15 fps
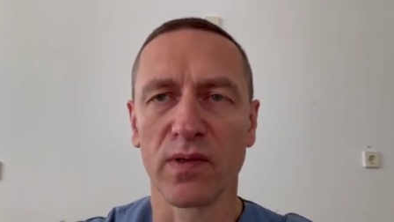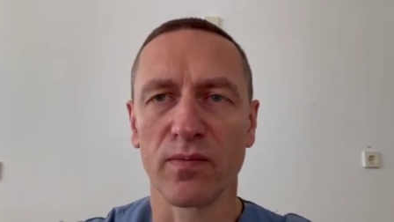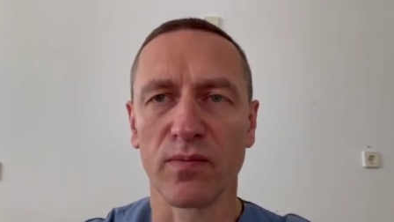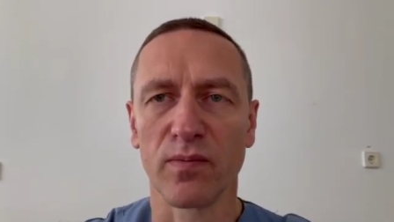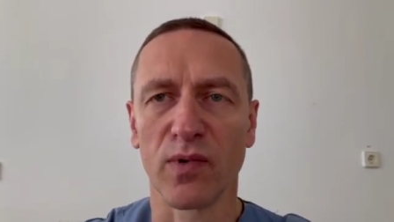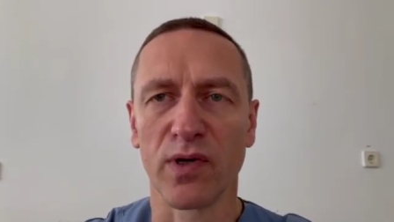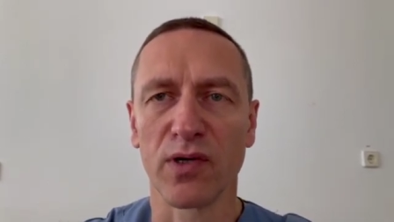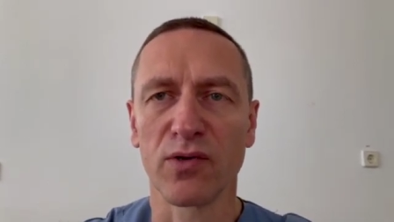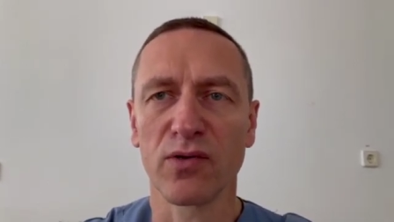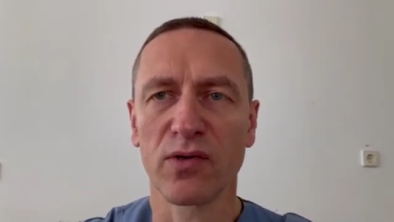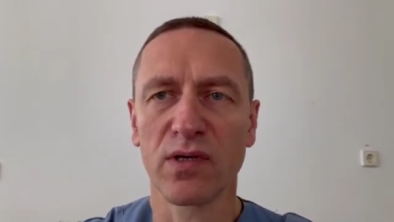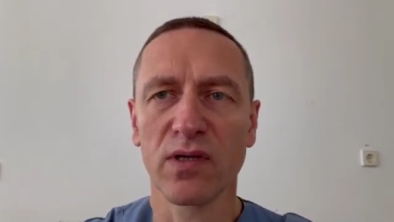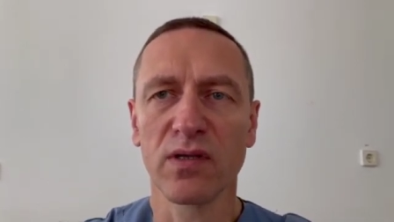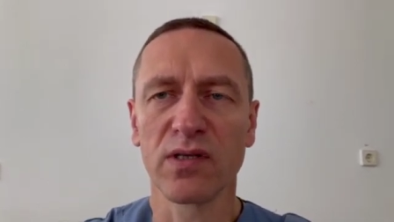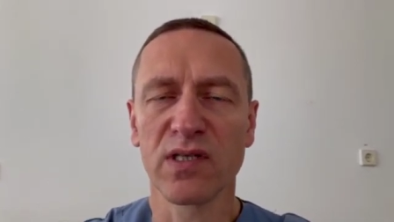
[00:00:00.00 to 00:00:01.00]

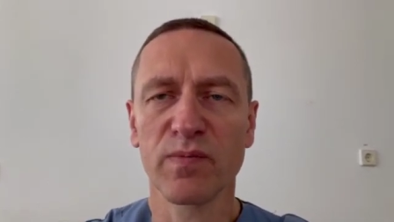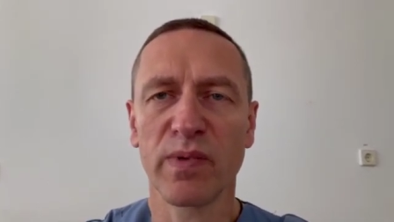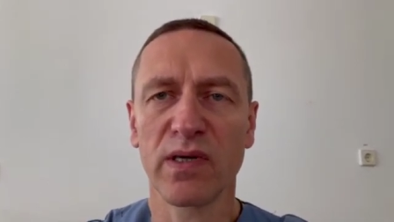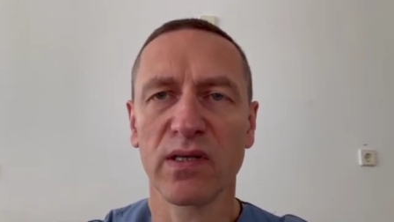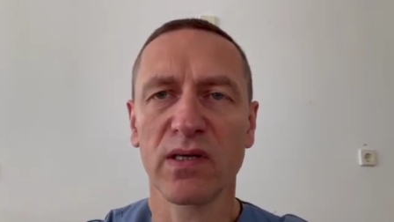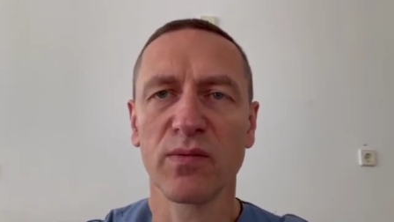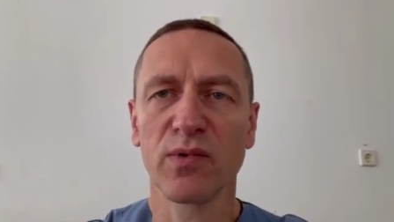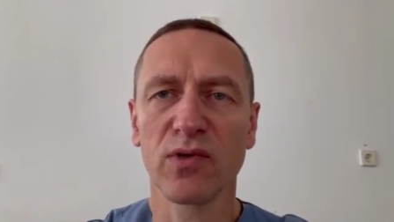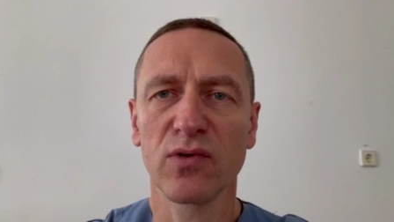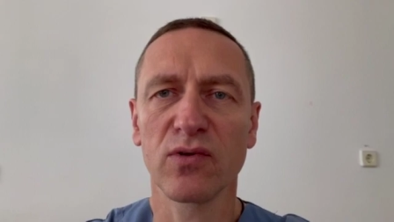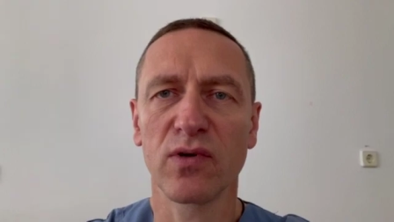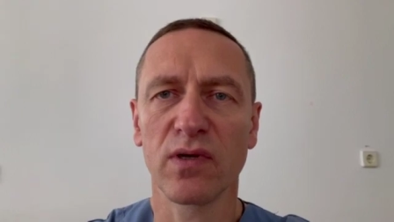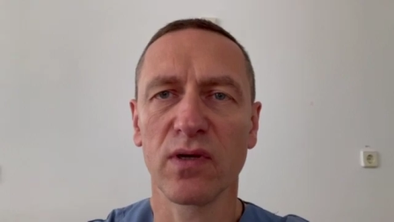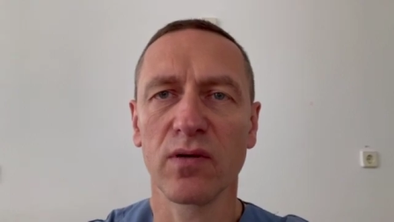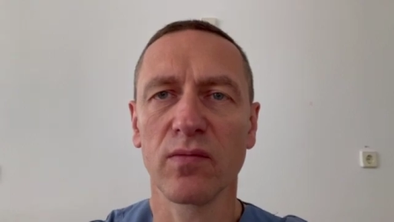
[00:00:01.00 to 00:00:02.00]
monitoring, respiratory
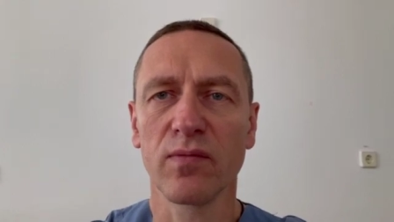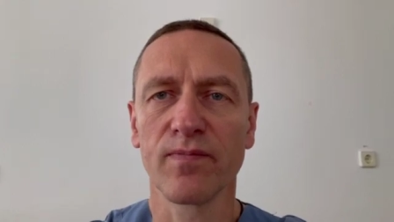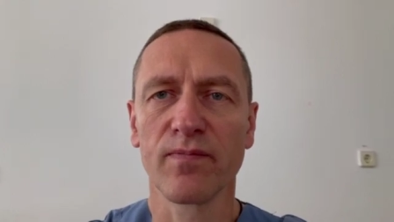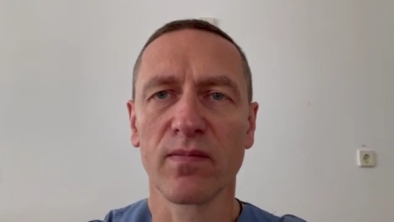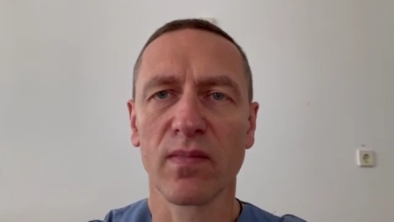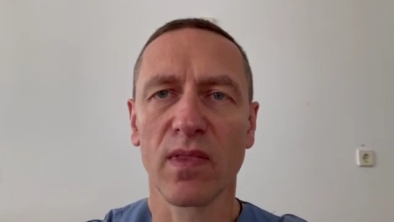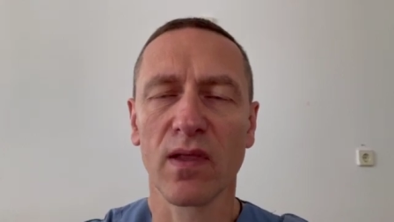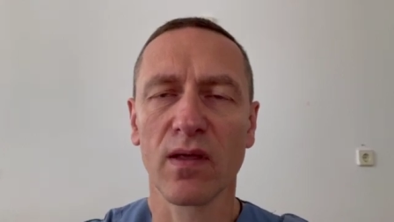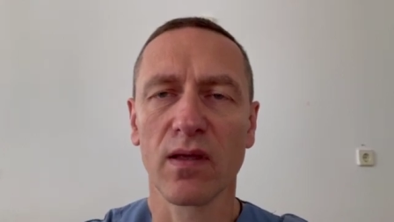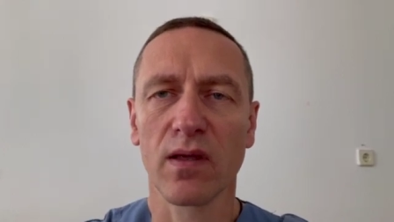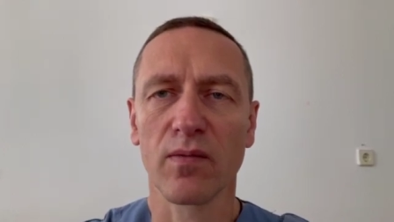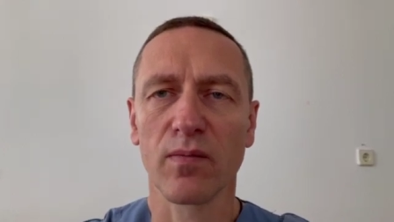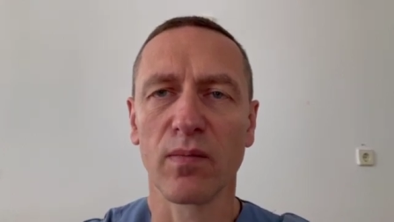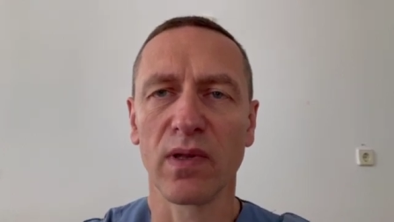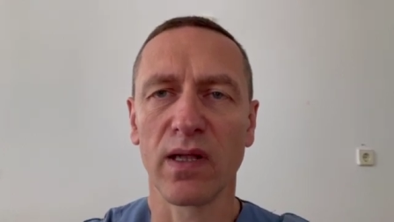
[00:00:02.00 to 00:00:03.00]
monitoring,
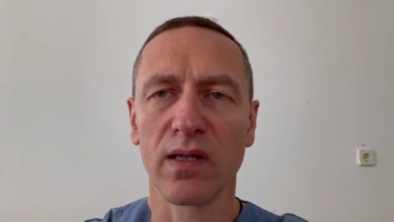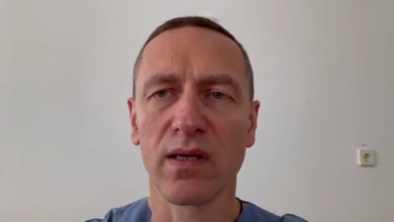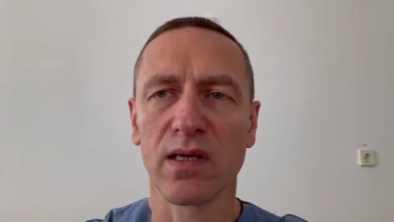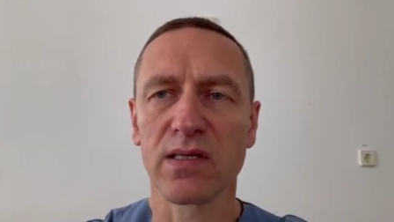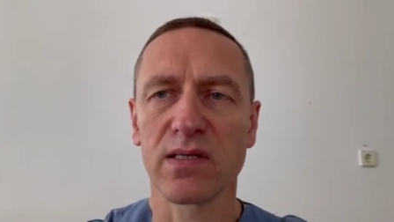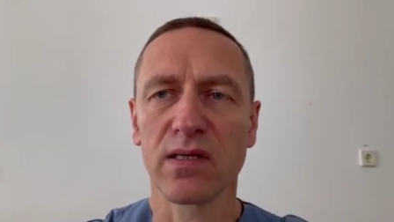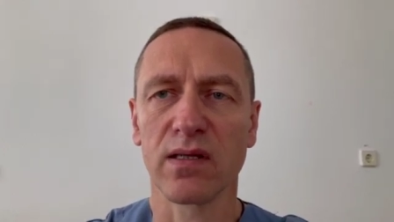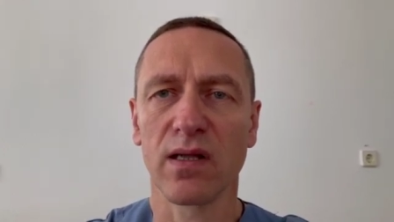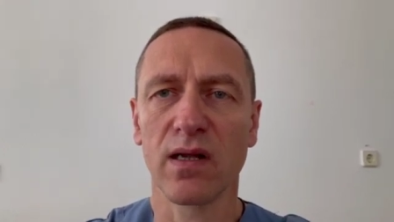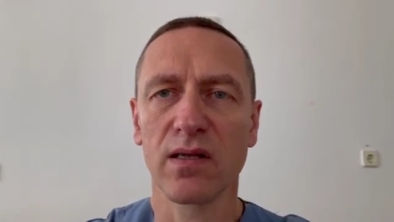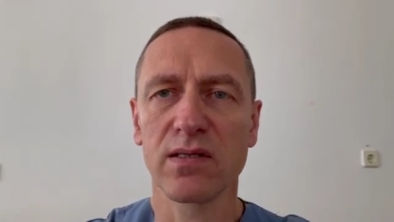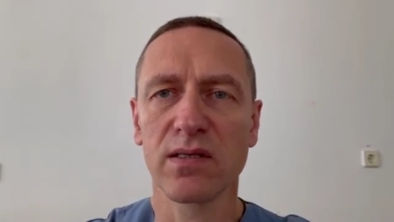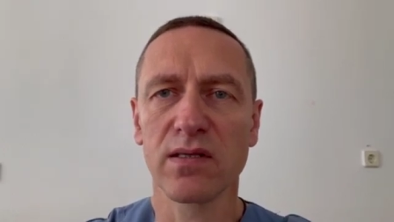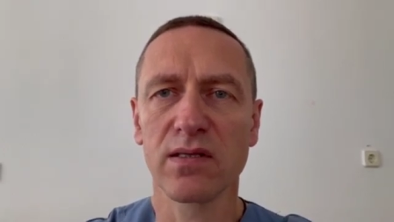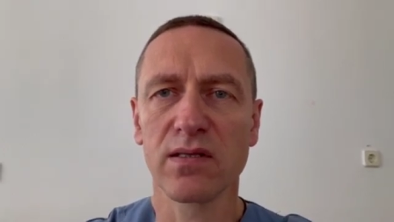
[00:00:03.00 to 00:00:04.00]
blood gases
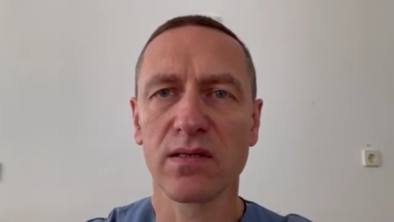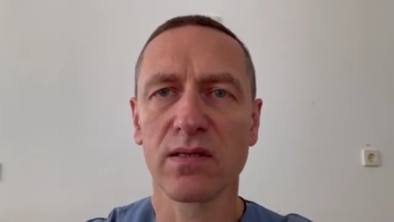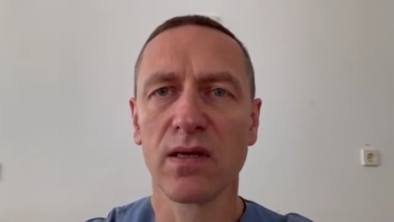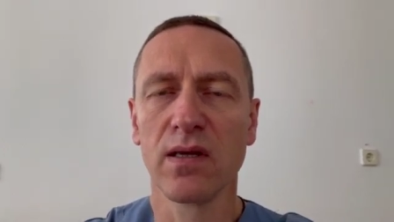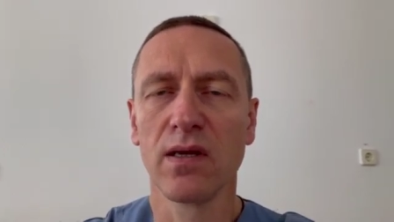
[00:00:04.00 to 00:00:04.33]
analysis,